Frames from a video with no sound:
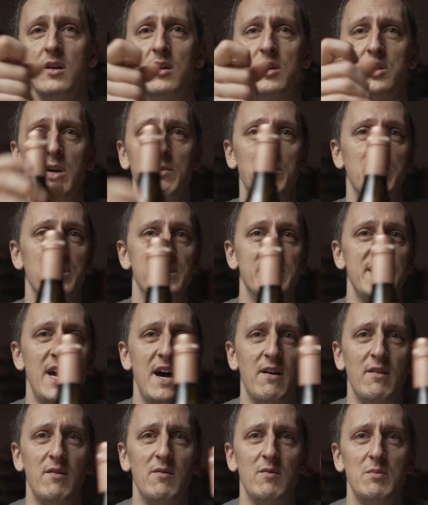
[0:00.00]
Should I put this
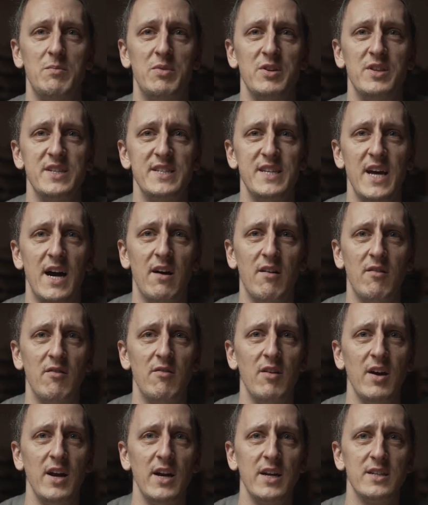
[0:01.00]
out? Put this out
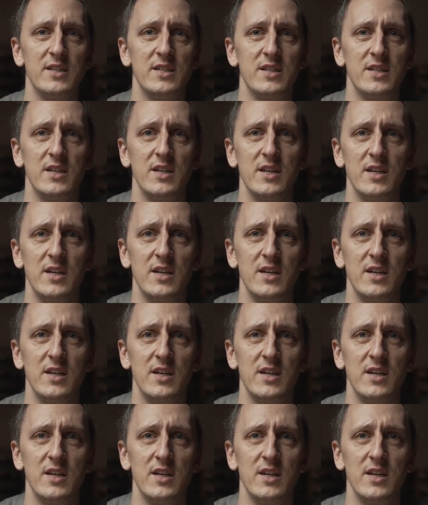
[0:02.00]
right